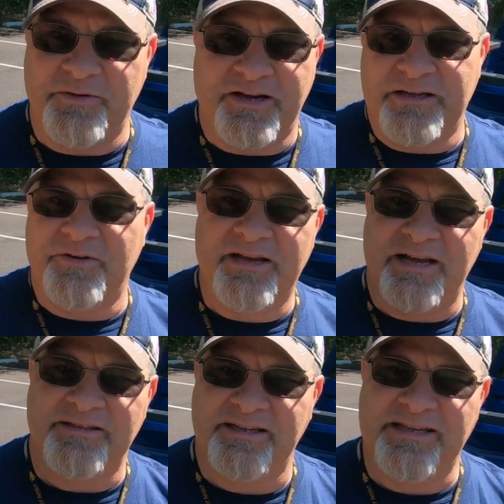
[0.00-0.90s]
Another
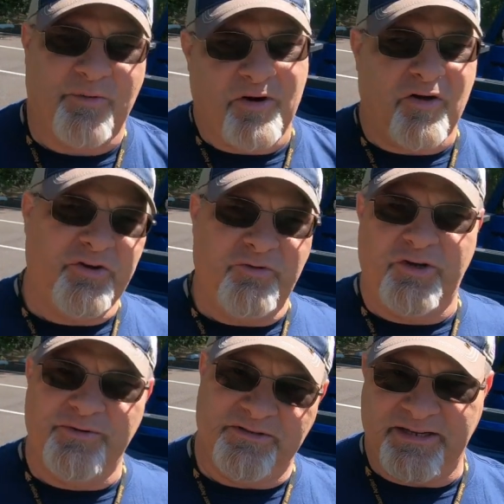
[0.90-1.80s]
guy think that we're all
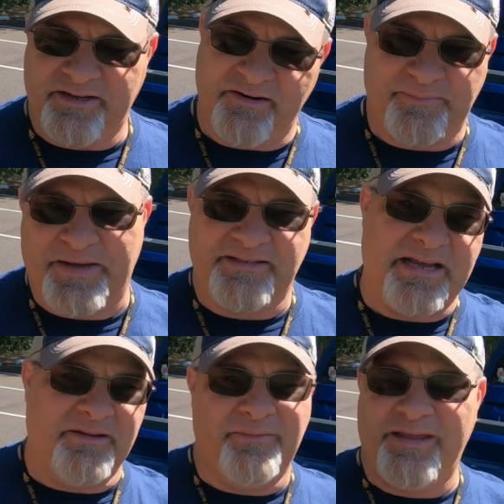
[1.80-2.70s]
YouTubers think they're the best
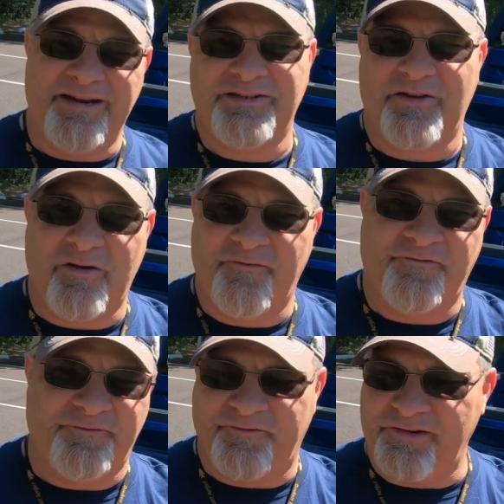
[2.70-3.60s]
out, and then it's all
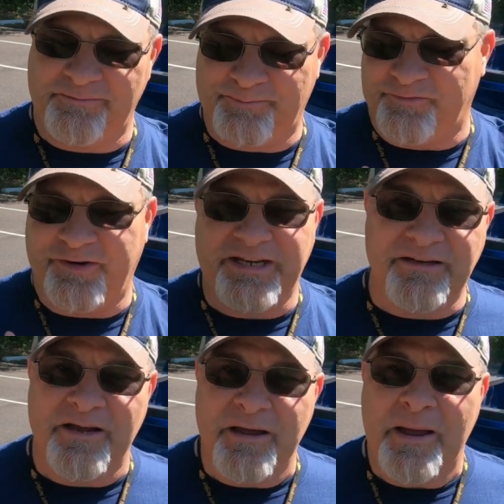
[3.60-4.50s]

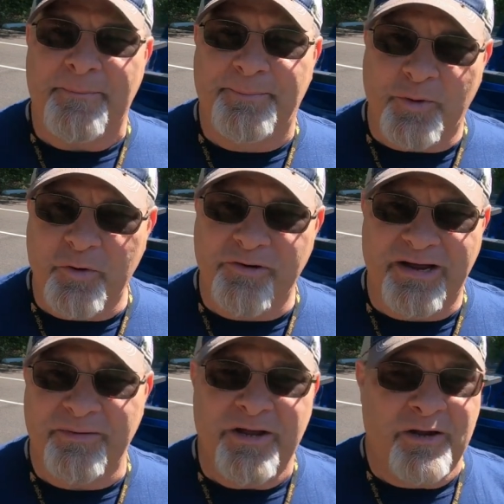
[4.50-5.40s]
freaking
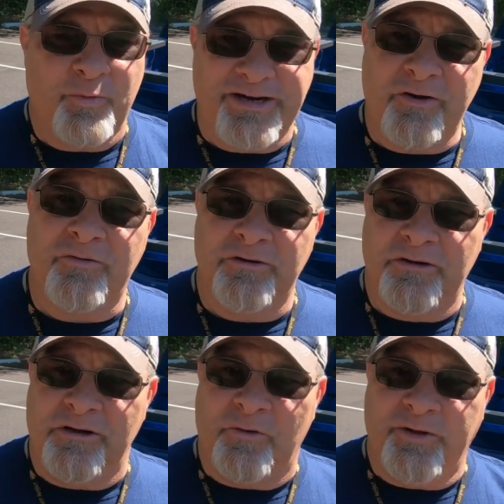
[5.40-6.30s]
bullcrap. We don't.
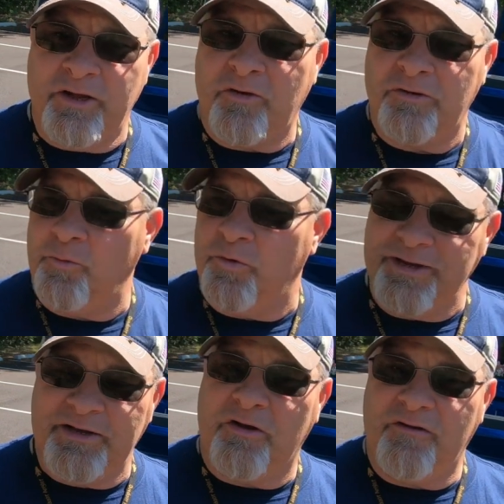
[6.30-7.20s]
When
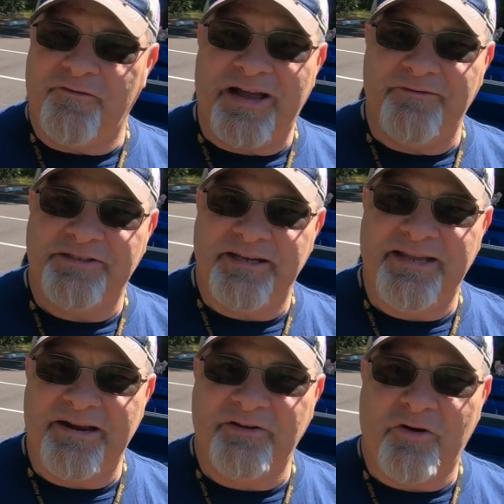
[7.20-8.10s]
we all five sat
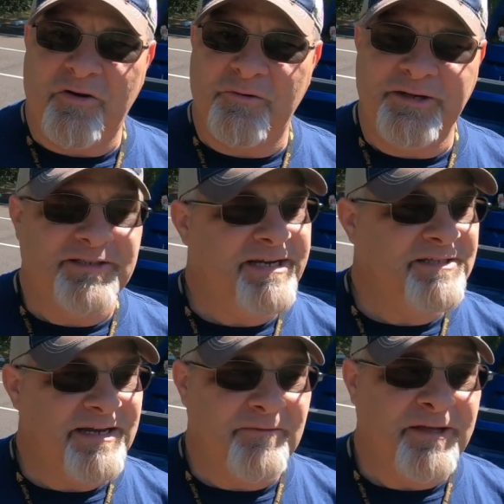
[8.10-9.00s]
down to talk, we say the
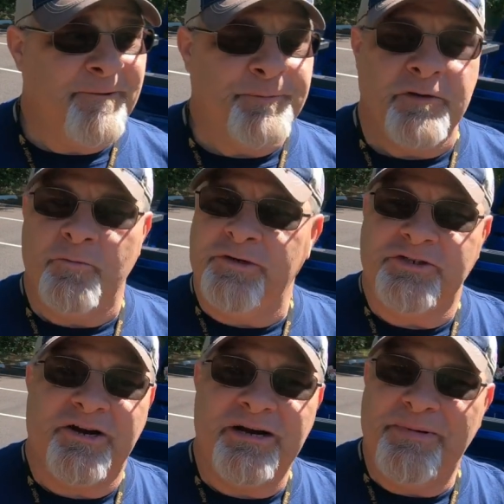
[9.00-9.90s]
same thing. We're just
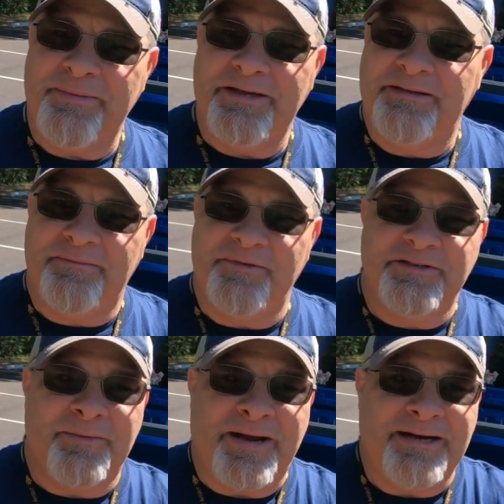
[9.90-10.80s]
trying to maybe
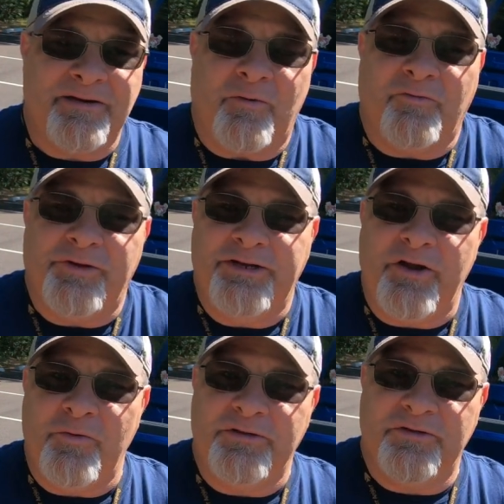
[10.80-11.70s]
somebody that don't really know
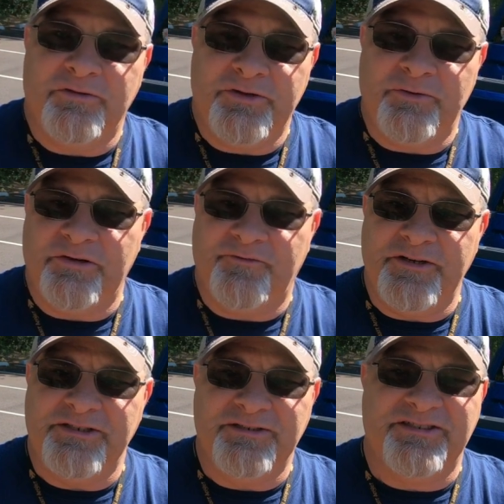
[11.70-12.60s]
what they're doing
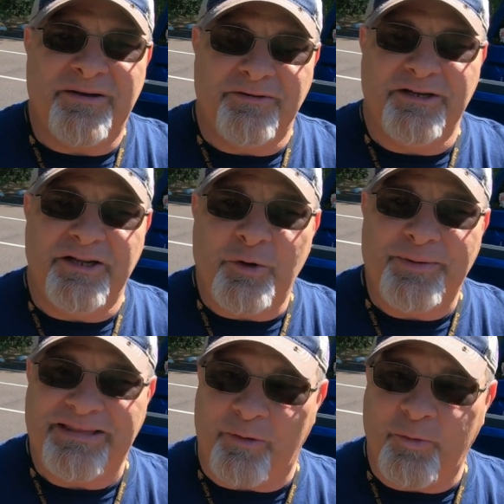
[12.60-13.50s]
fishing, some little
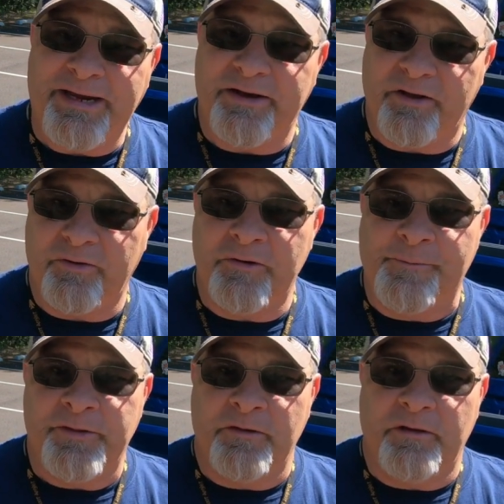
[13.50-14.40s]
bit that we know,
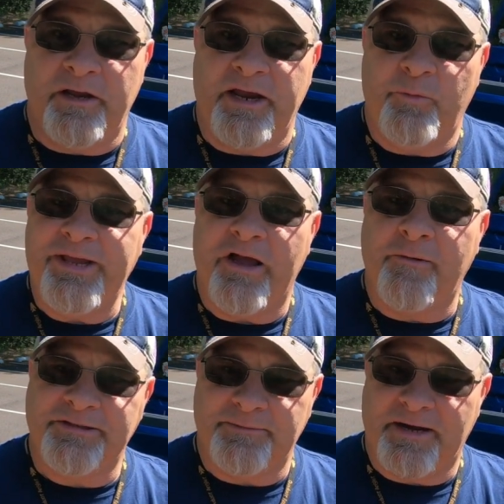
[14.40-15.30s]
and we help
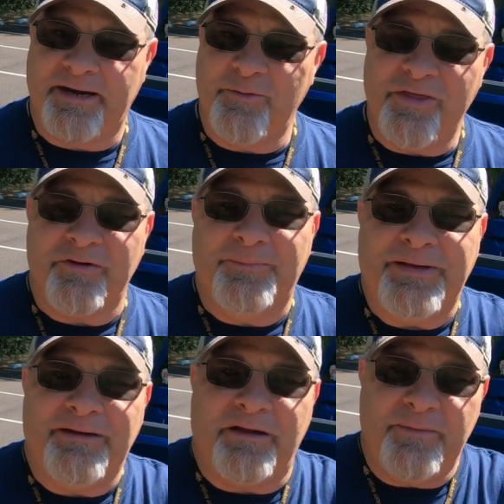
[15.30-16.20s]
somebody, whether
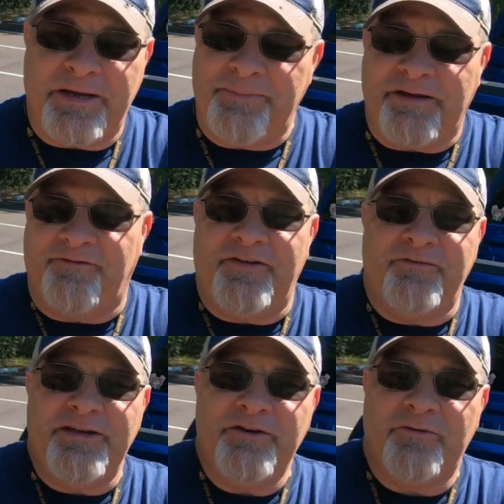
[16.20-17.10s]
it might be a
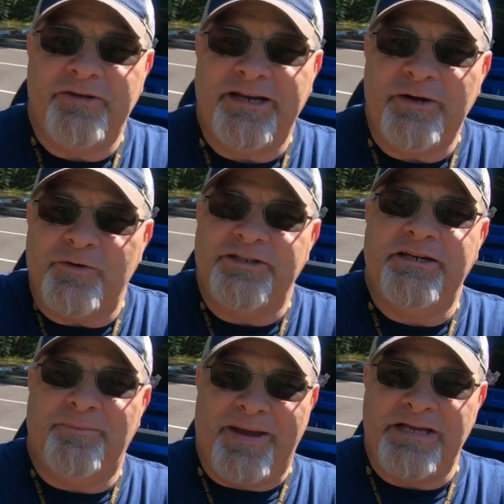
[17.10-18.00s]
15-year-old kid who wants to get
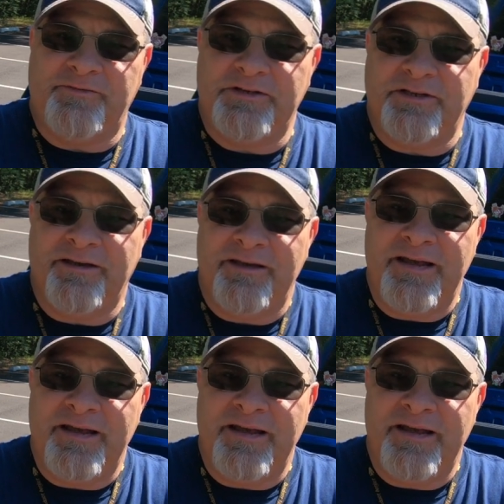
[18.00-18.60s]
into bass fishing.